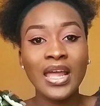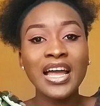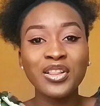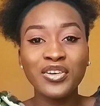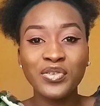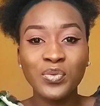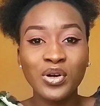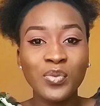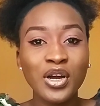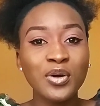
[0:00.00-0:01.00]
Hello
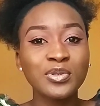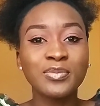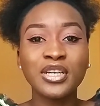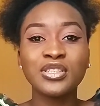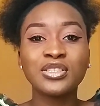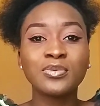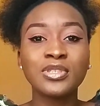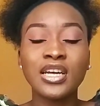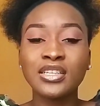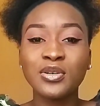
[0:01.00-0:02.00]
everyone, welcome to my YouTube
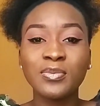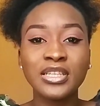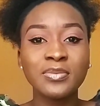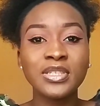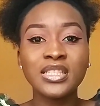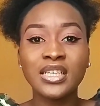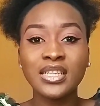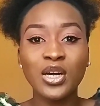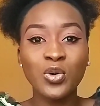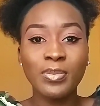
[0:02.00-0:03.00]
channel. My name is
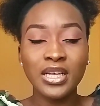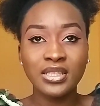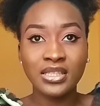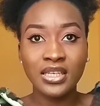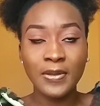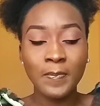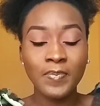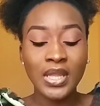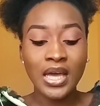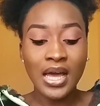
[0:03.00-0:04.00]
Nena Obasi,
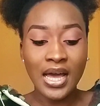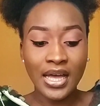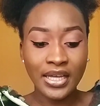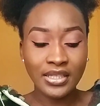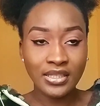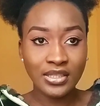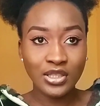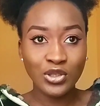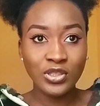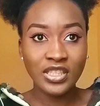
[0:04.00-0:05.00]
and
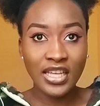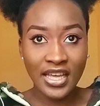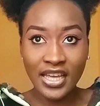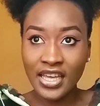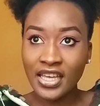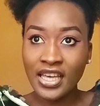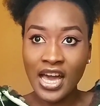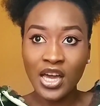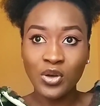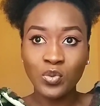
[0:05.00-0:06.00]
today
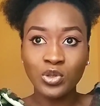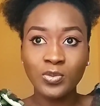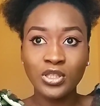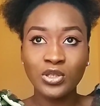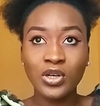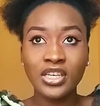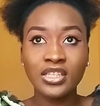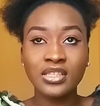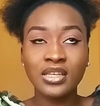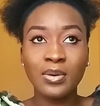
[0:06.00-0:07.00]
I would be
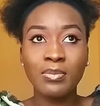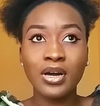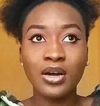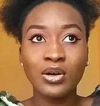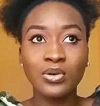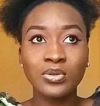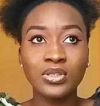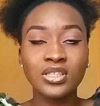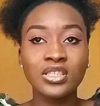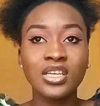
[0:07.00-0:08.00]
talking about